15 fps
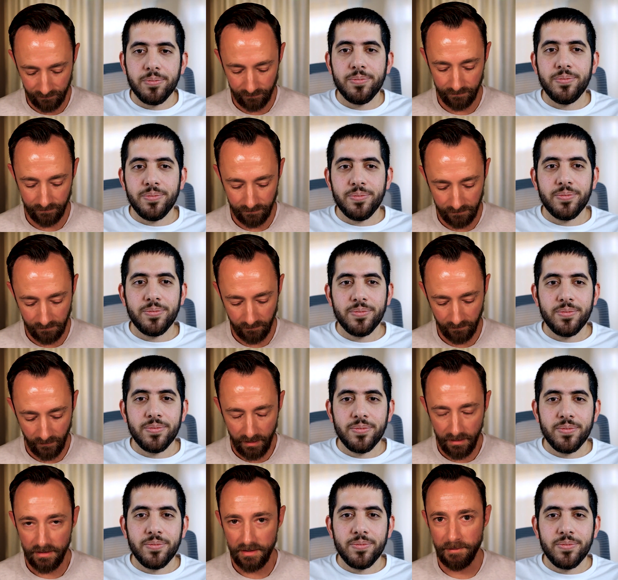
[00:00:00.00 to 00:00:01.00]
Speaker 1: Mm.
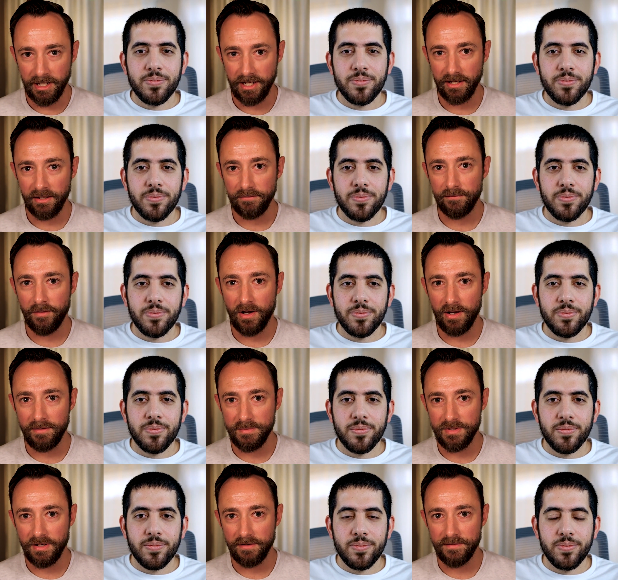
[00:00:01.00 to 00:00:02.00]
Speaking of
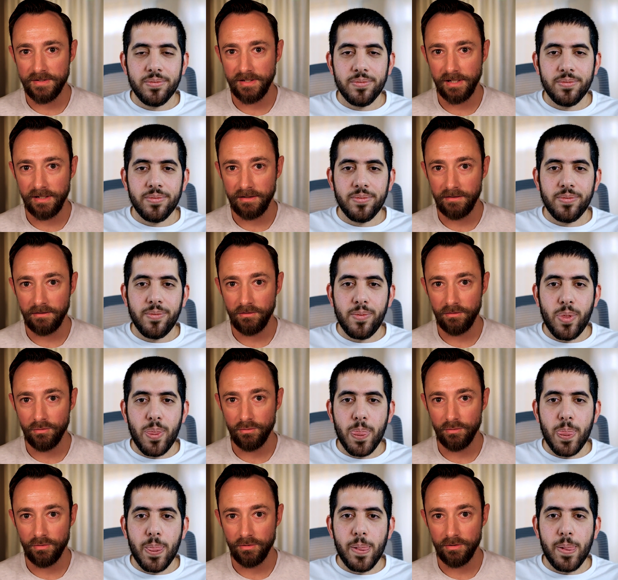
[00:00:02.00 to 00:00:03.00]
vibes, I've seen
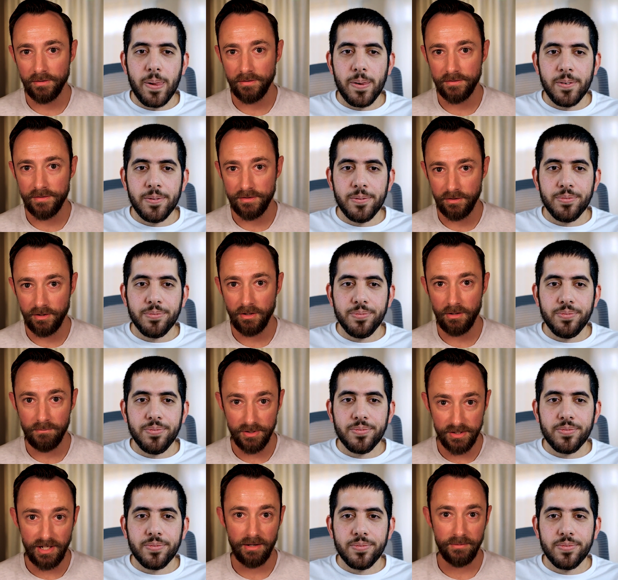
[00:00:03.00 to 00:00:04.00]
your studio,
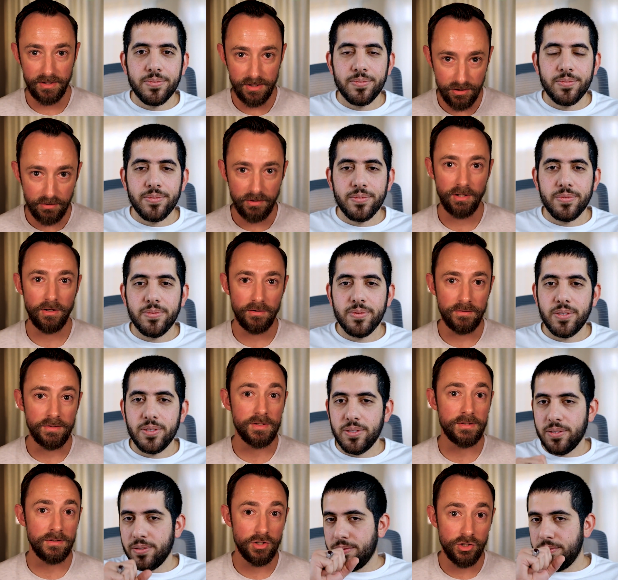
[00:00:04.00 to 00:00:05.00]
Mossawi
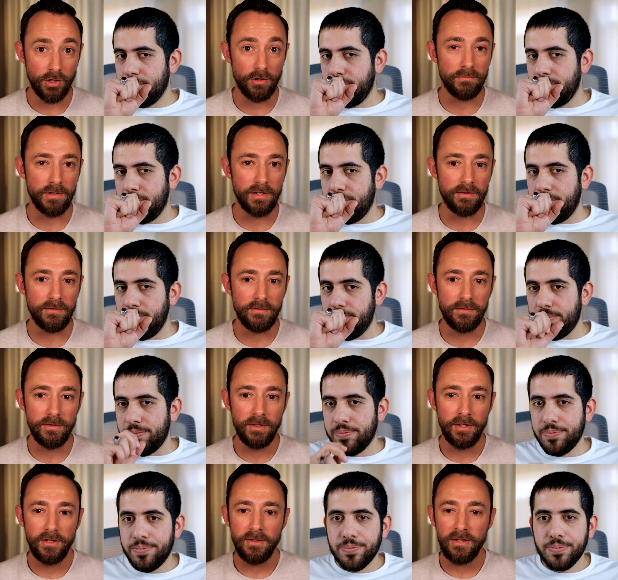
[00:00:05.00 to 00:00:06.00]
Studios, showreel.
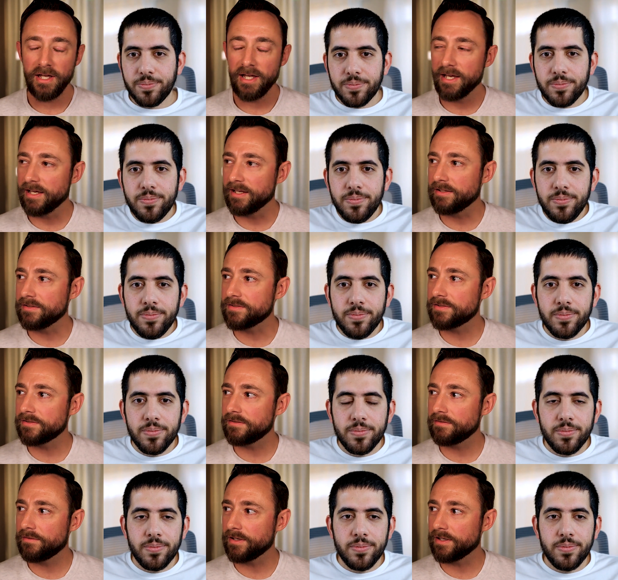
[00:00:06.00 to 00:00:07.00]
And
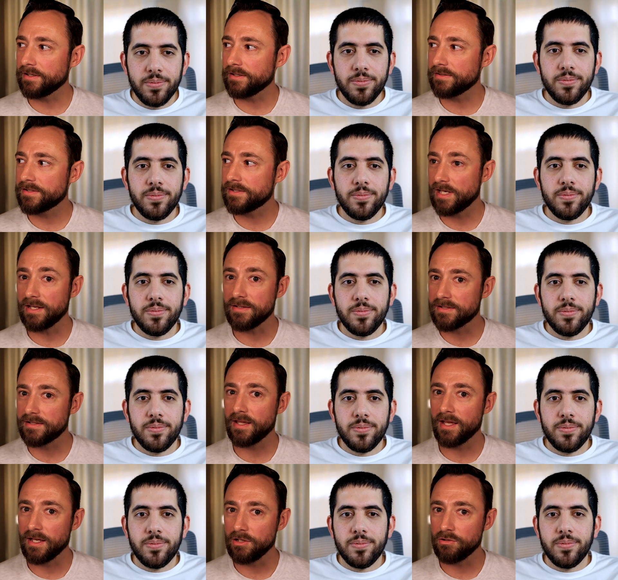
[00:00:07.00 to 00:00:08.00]
the sense
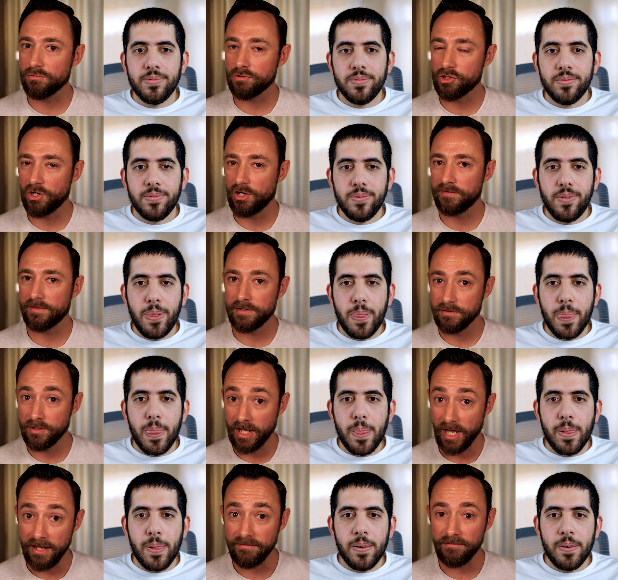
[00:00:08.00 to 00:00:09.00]
that your
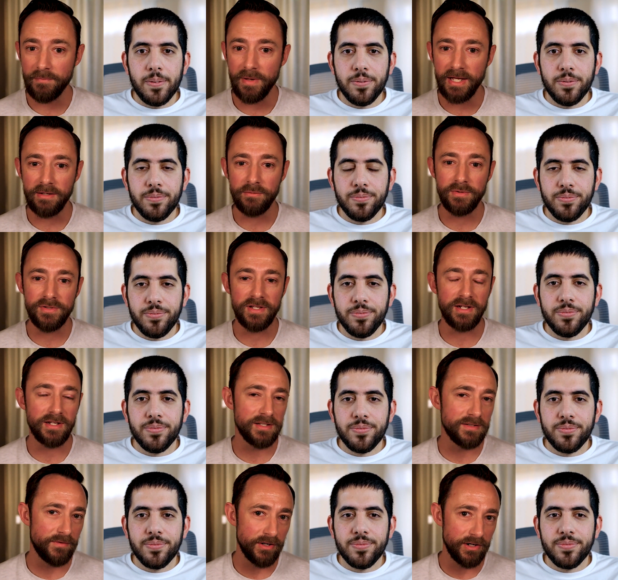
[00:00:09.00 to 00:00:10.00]
showreel gave me was that
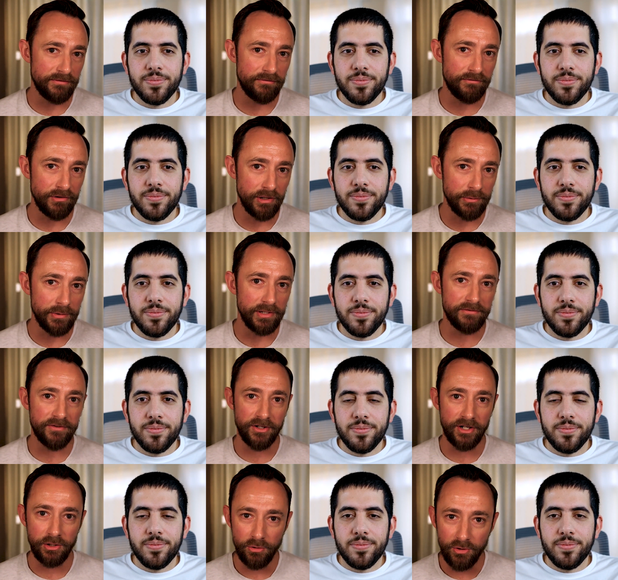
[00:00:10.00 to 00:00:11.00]
it's very fluid,
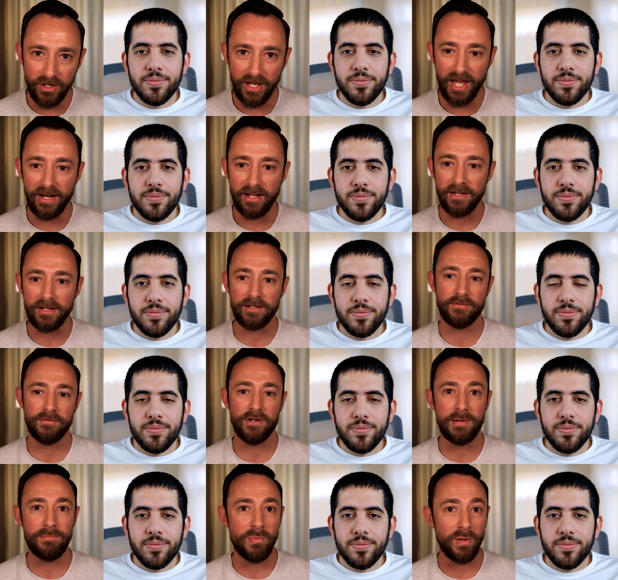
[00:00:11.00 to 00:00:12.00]
very organic,
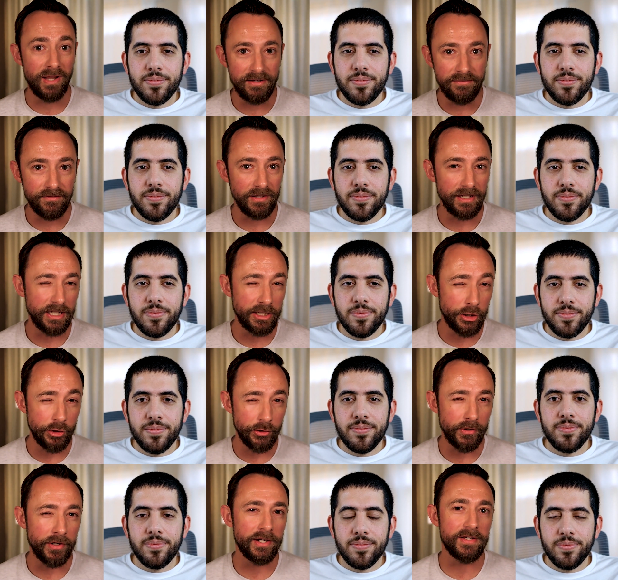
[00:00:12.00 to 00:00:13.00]
very playfully
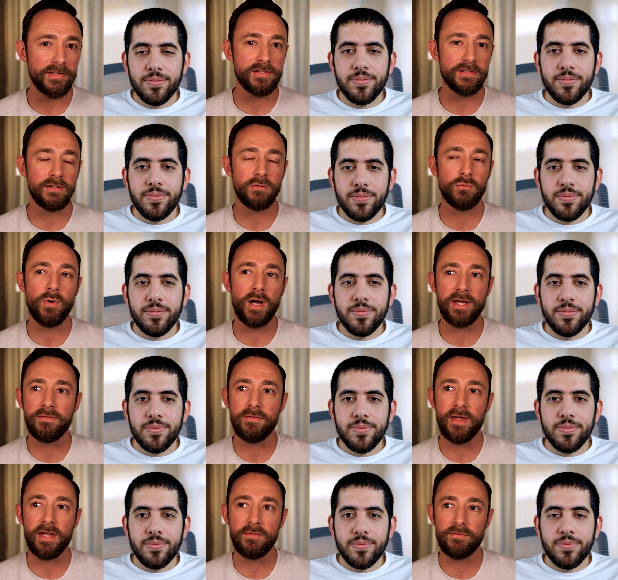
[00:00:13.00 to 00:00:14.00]
curious in the way
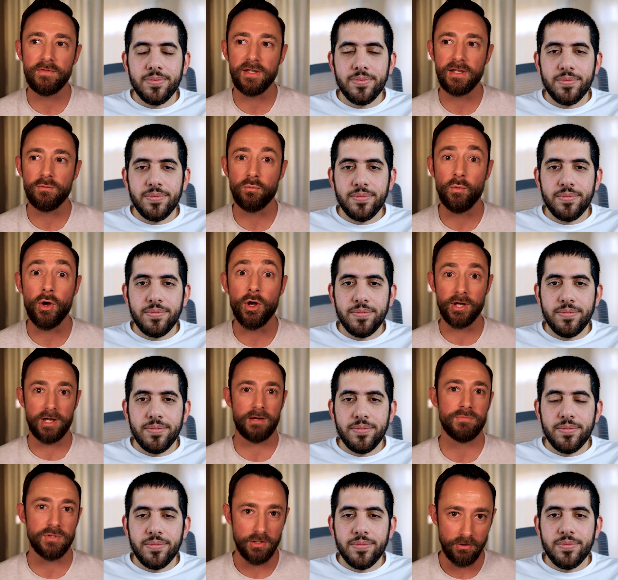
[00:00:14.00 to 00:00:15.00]
that the work
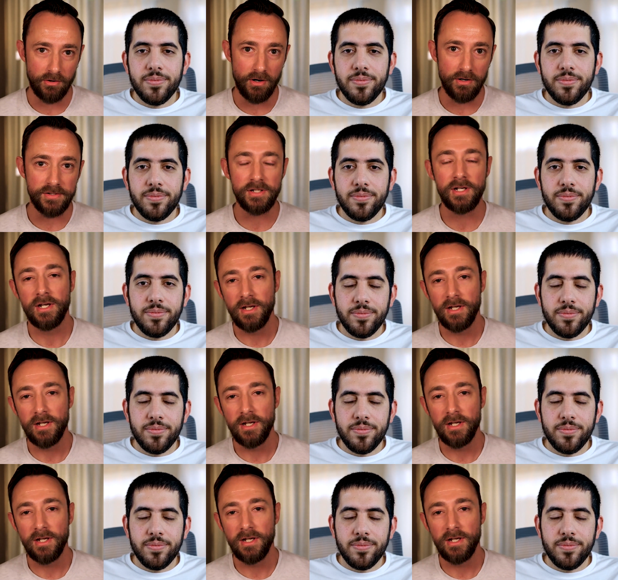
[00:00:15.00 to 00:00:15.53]
comes across.